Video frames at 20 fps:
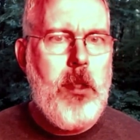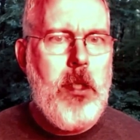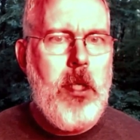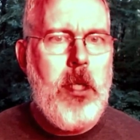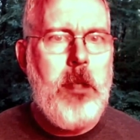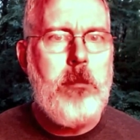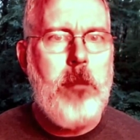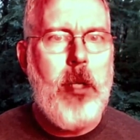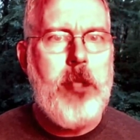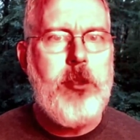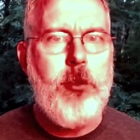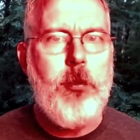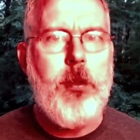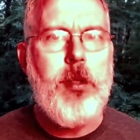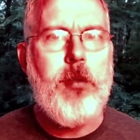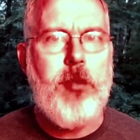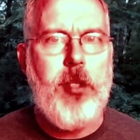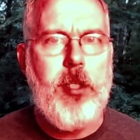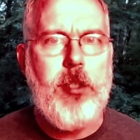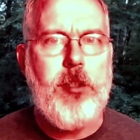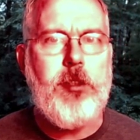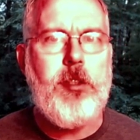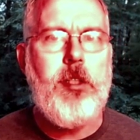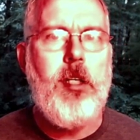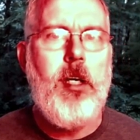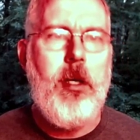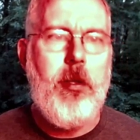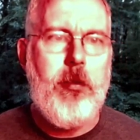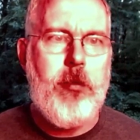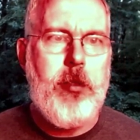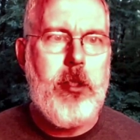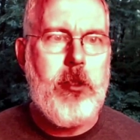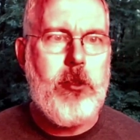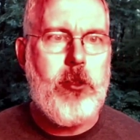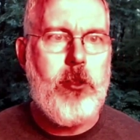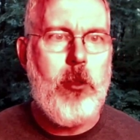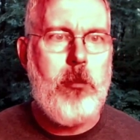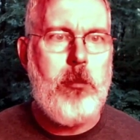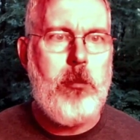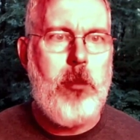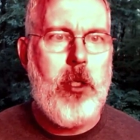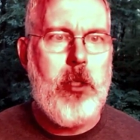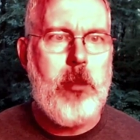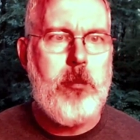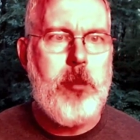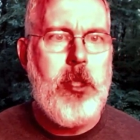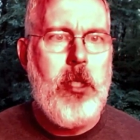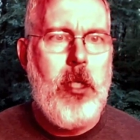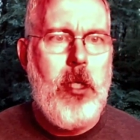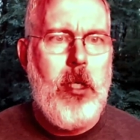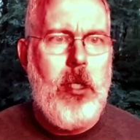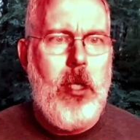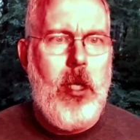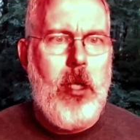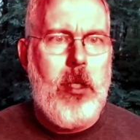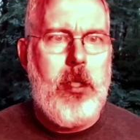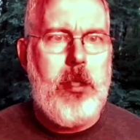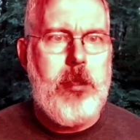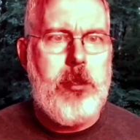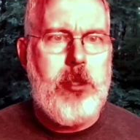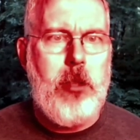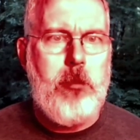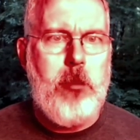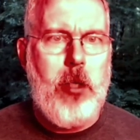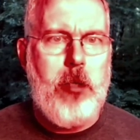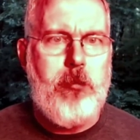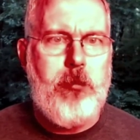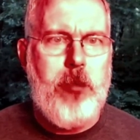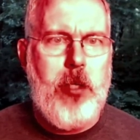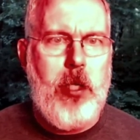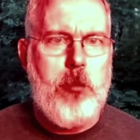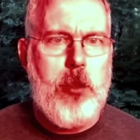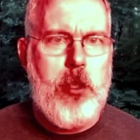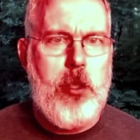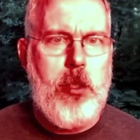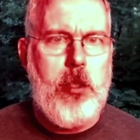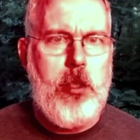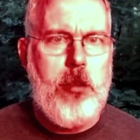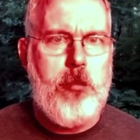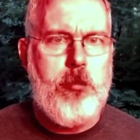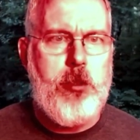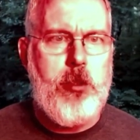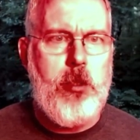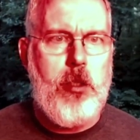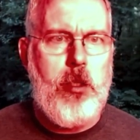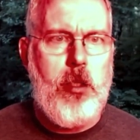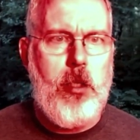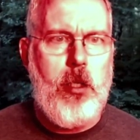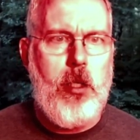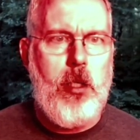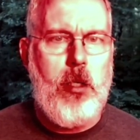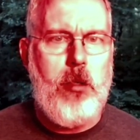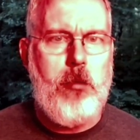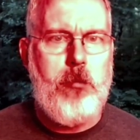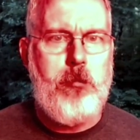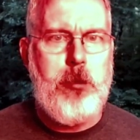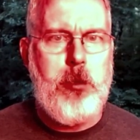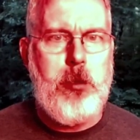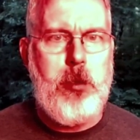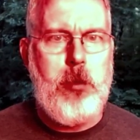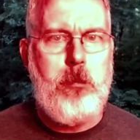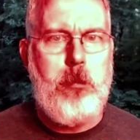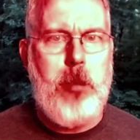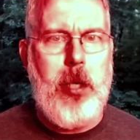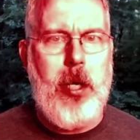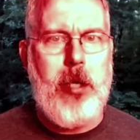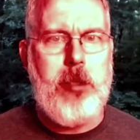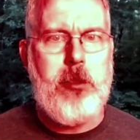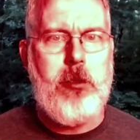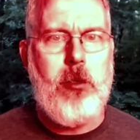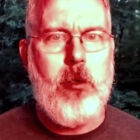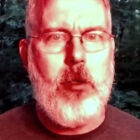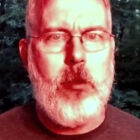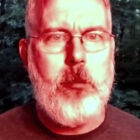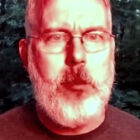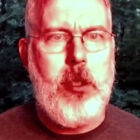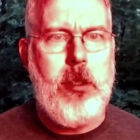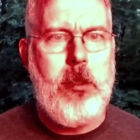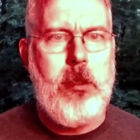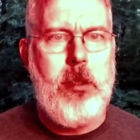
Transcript: And by doing this, things don't bother me. Let's say my family lives a very bad karma